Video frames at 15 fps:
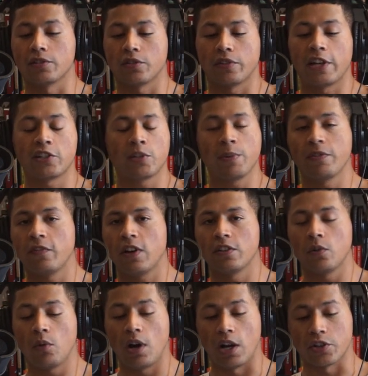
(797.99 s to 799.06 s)
So that should be fun
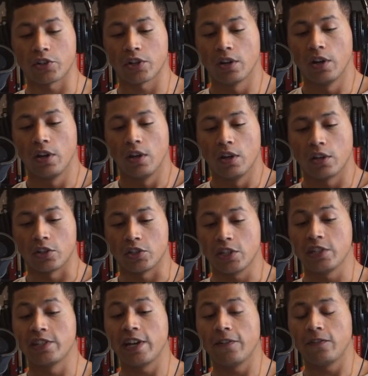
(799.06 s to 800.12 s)
to watch because she
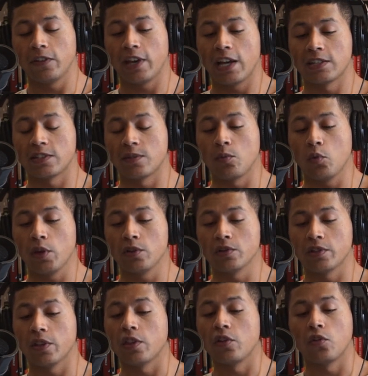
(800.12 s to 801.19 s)
definitely has some wheels
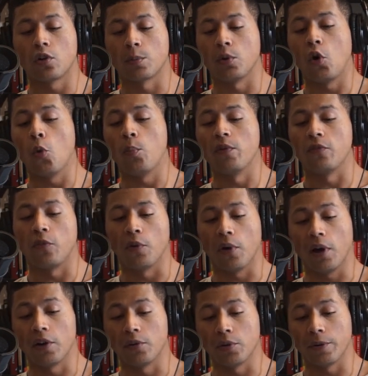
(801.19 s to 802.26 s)
in the normal open
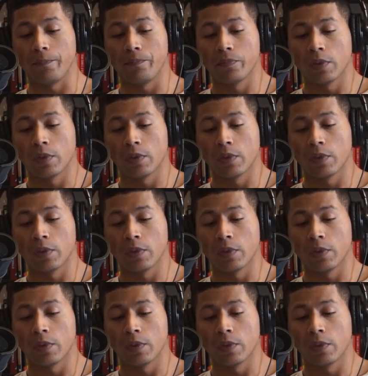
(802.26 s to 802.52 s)
400.